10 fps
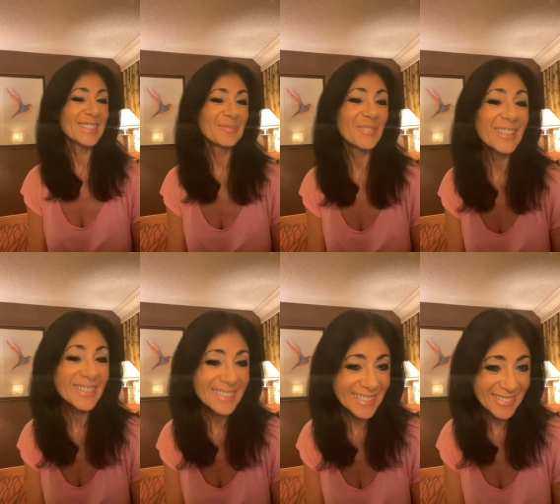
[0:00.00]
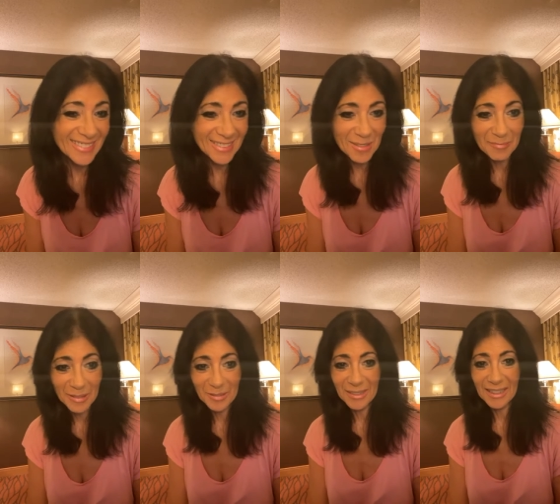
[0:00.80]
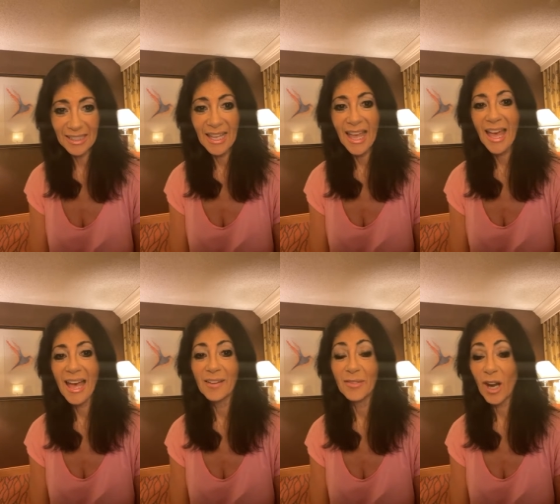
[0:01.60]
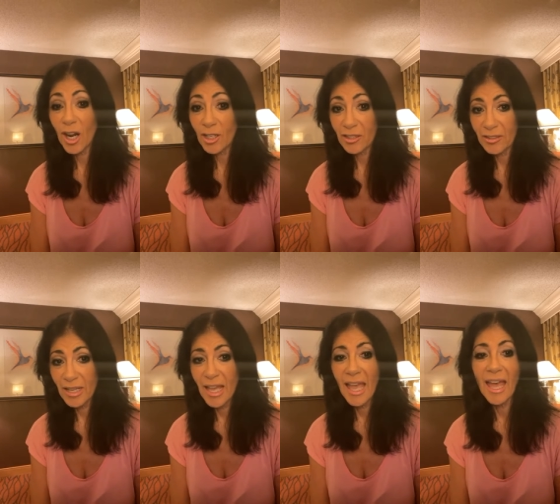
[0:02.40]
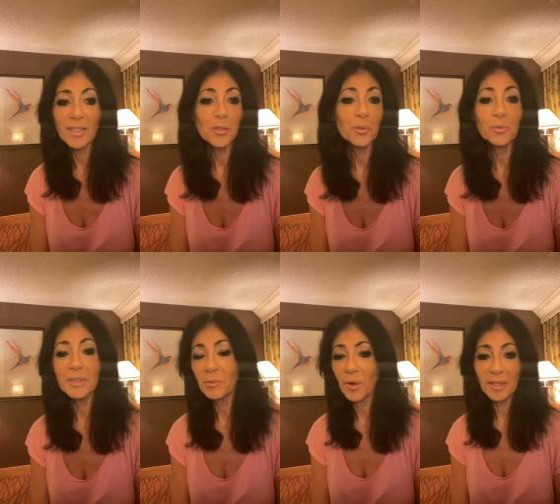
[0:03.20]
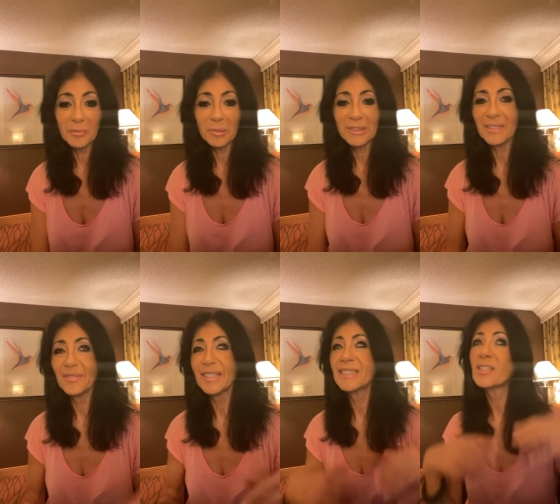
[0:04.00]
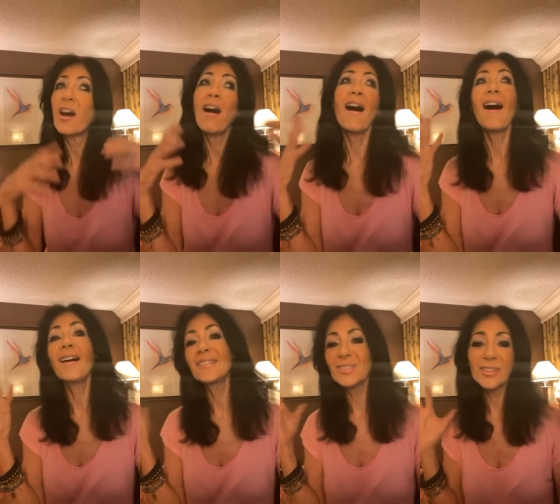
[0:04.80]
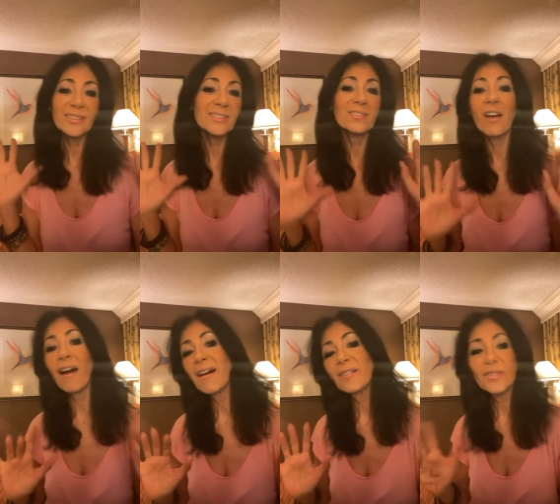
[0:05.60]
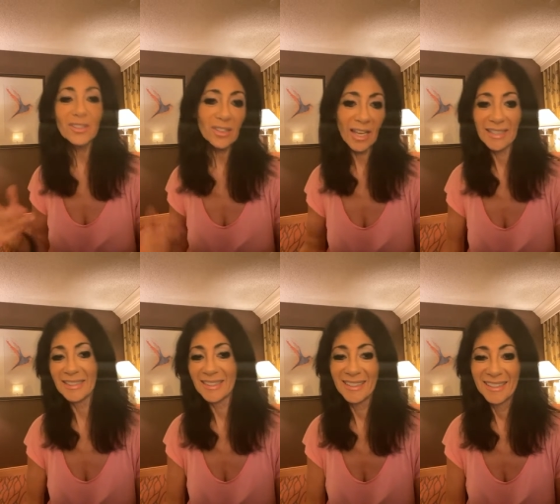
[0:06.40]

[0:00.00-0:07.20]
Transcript: spiritual community have heard and truly want to believe that it's all just love and light,